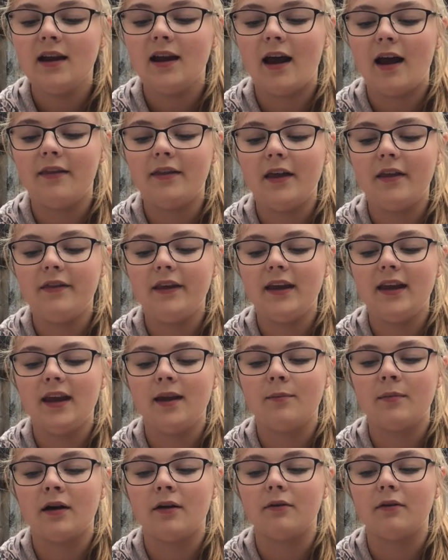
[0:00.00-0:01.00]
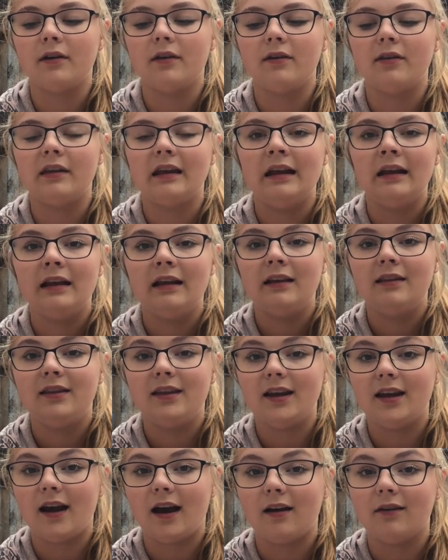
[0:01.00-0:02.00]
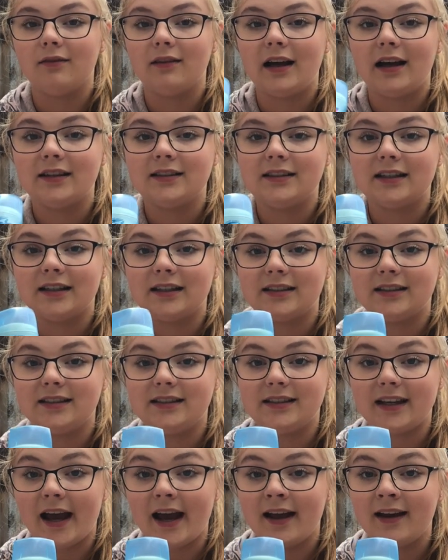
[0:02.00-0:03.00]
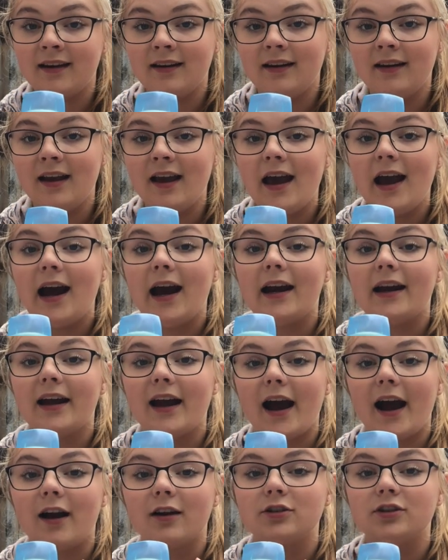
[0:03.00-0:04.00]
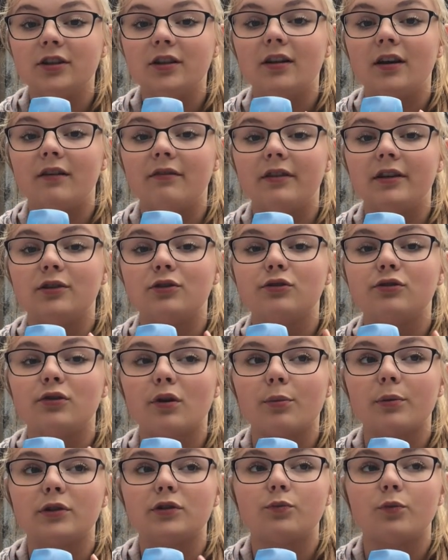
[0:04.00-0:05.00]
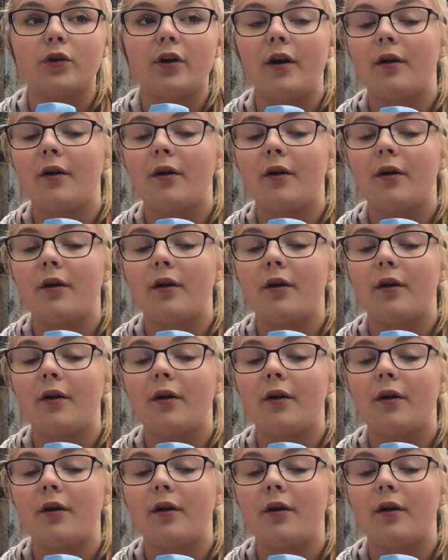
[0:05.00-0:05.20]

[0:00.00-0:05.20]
And then they came out with the Outlast Extend, and I actually love this so much more.